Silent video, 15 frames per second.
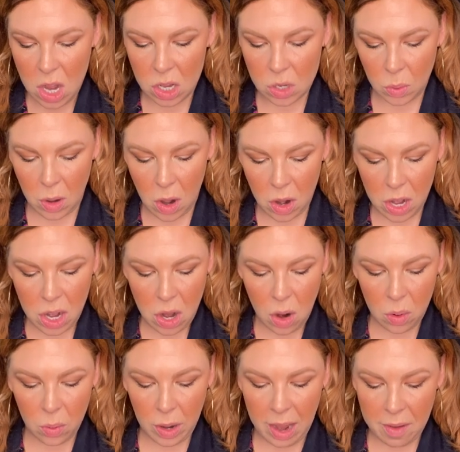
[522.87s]
So we already
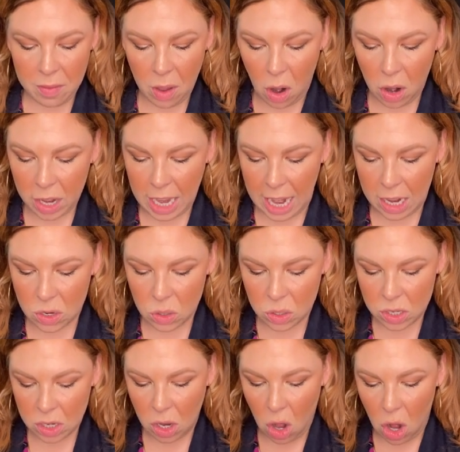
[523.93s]
know we have the archangels
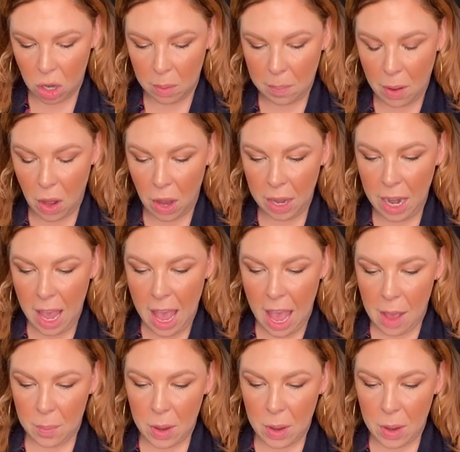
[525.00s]
to call upon, and